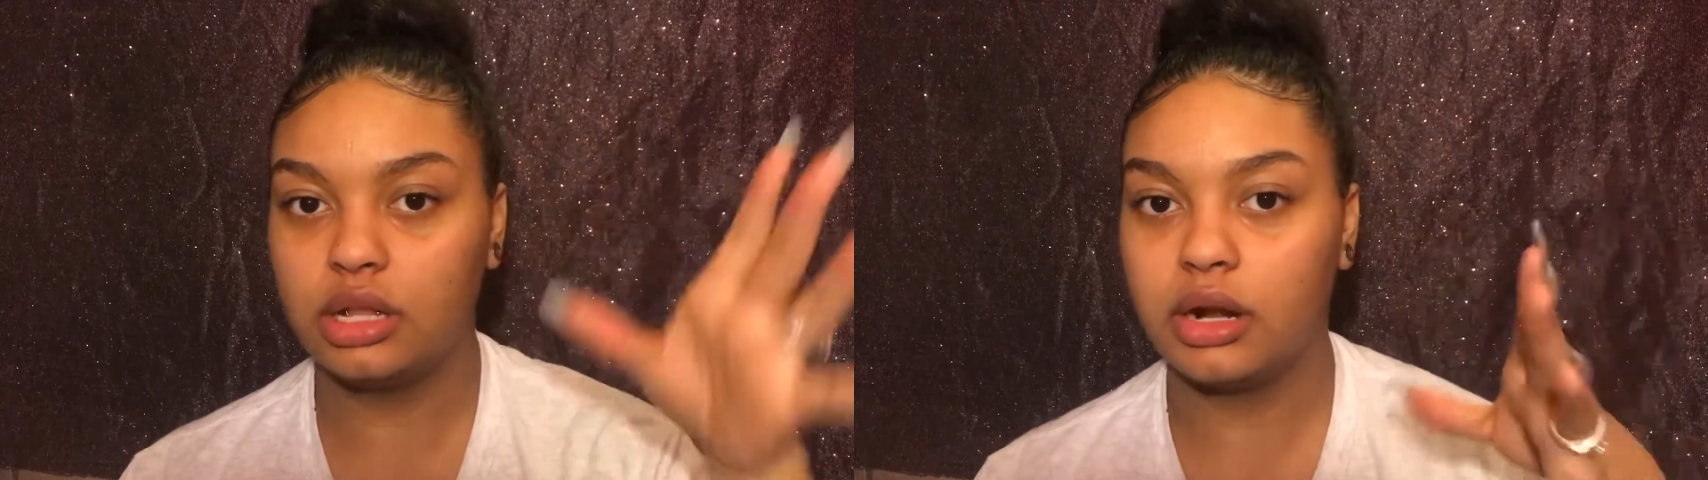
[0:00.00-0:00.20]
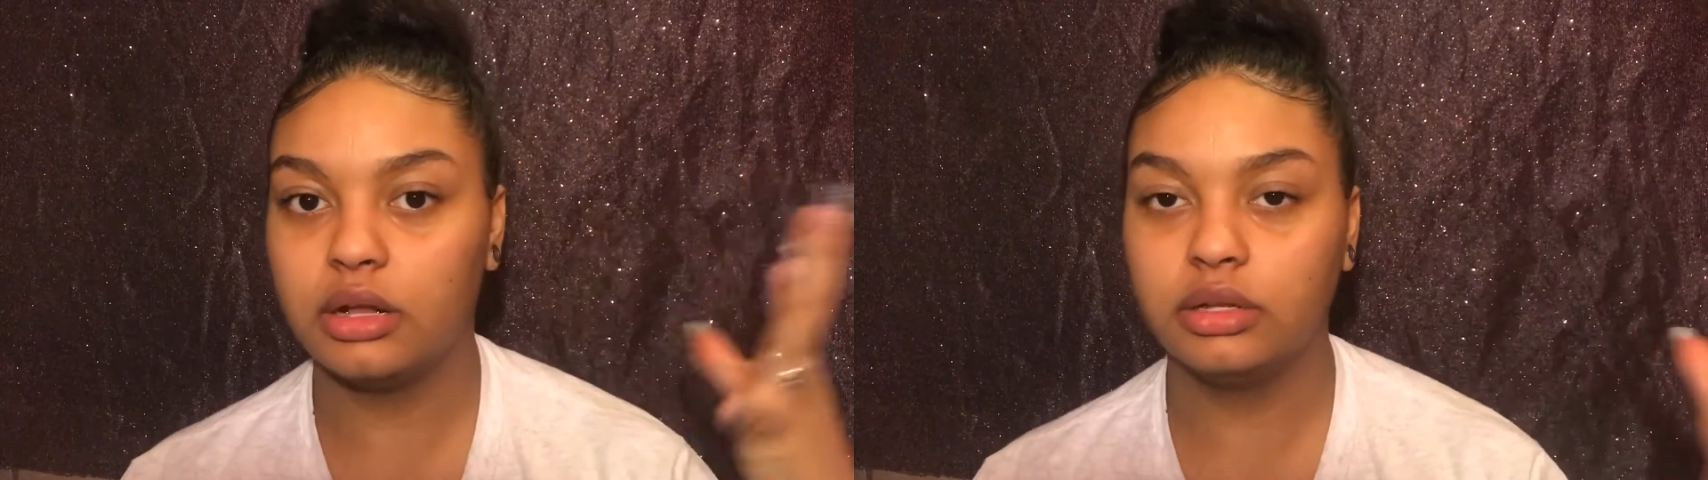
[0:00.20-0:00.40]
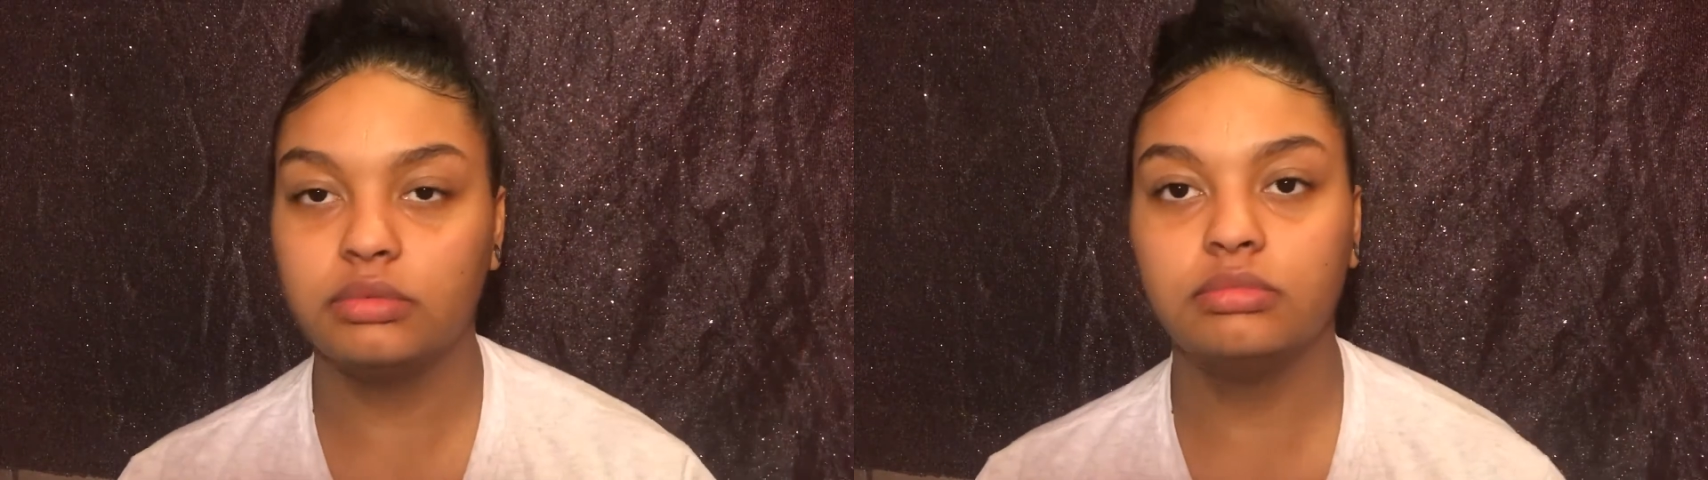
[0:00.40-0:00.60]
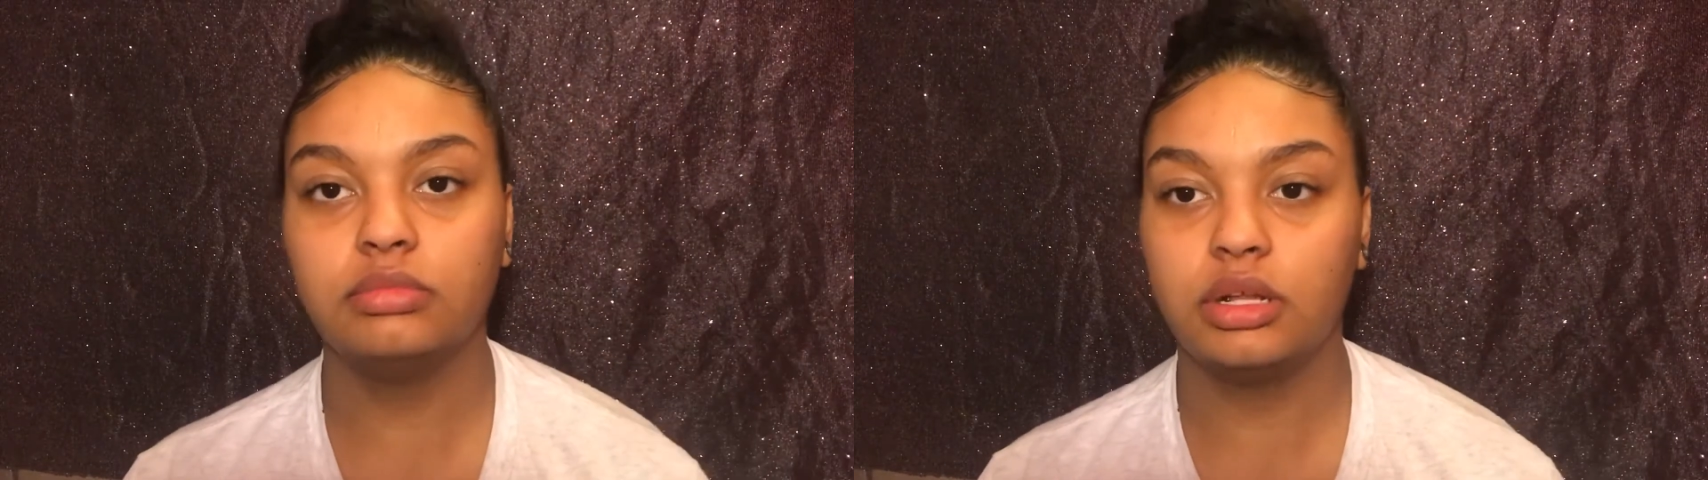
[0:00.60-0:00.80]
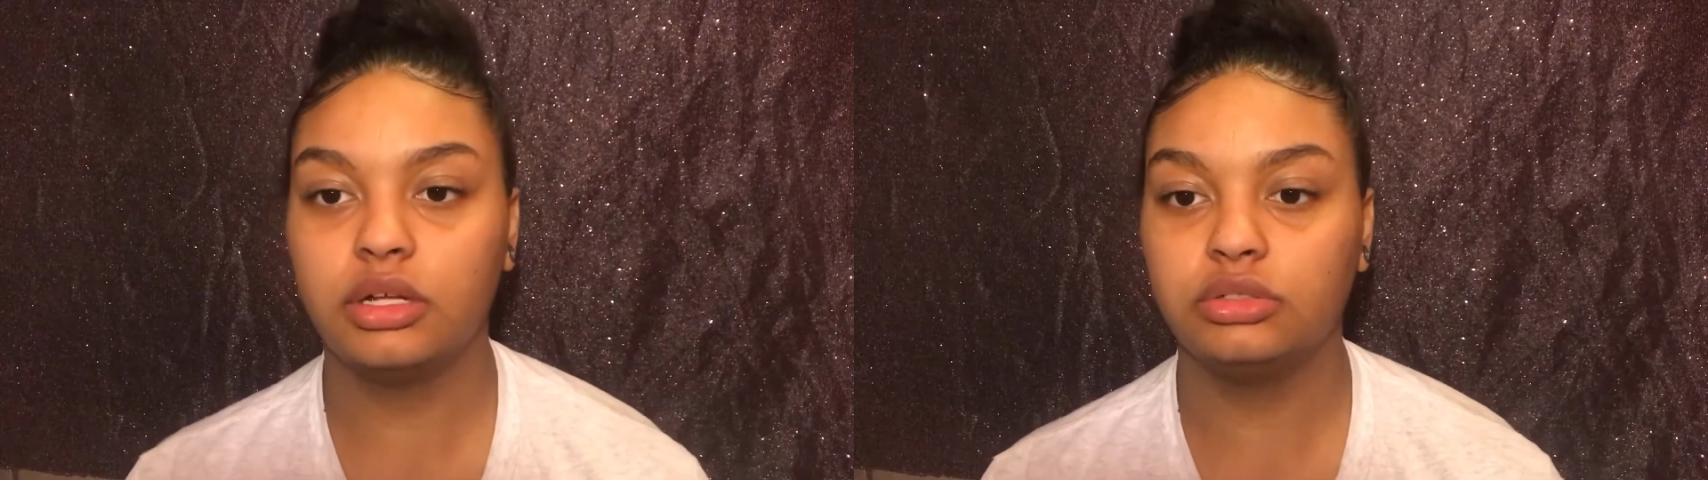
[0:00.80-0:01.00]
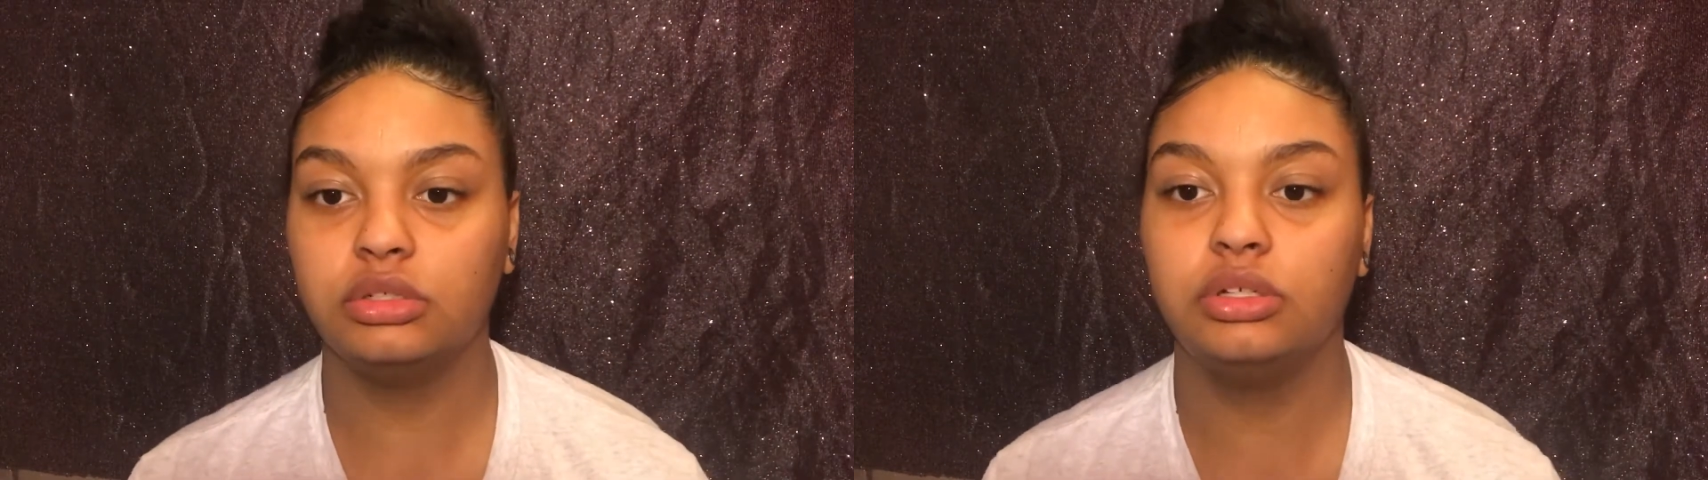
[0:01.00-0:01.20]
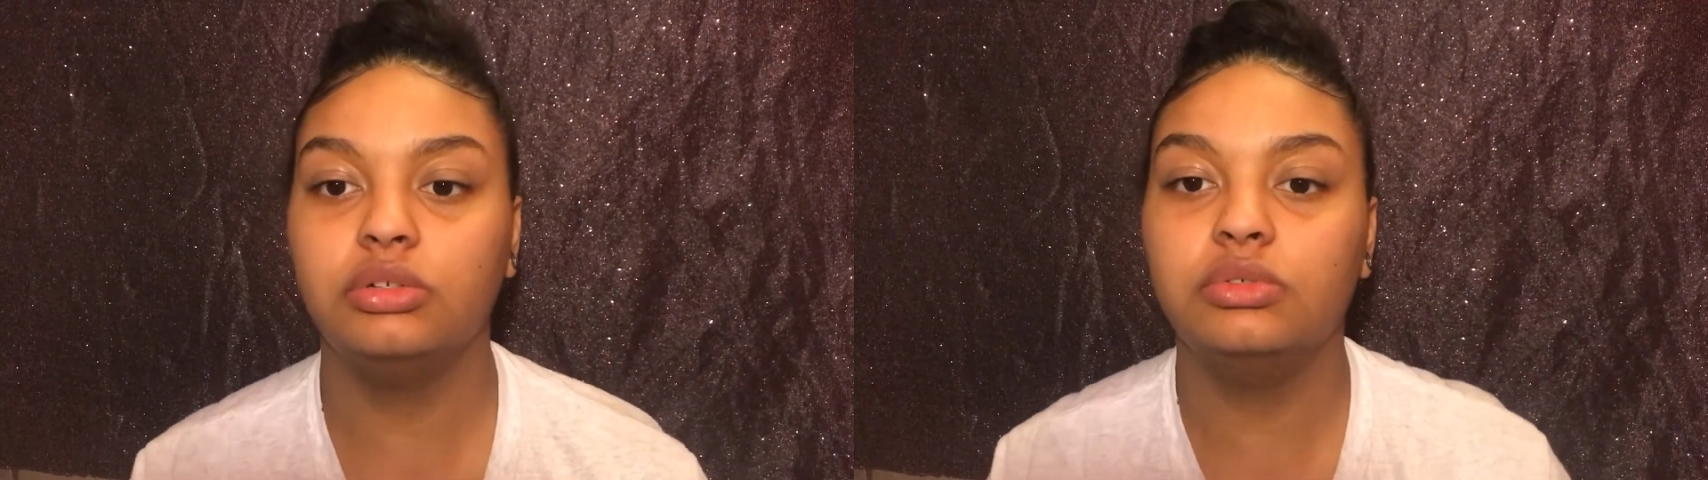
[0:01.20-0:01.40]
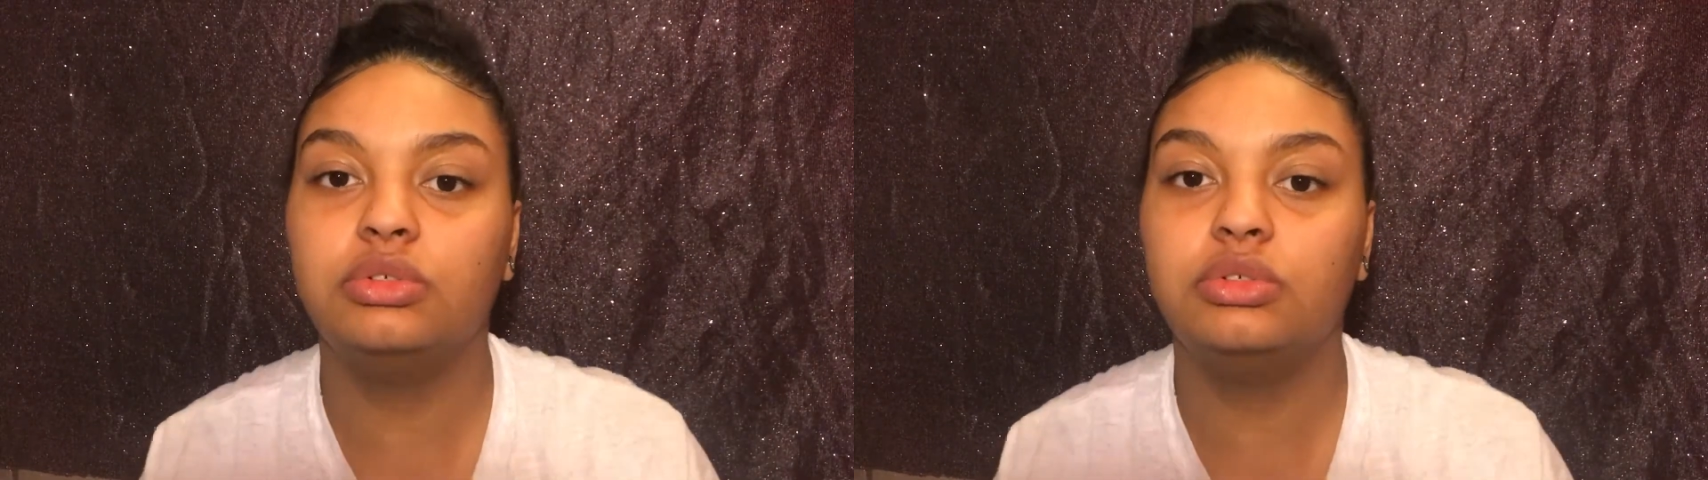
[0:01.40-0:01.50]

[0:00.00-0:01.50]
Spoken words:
that I naturally use.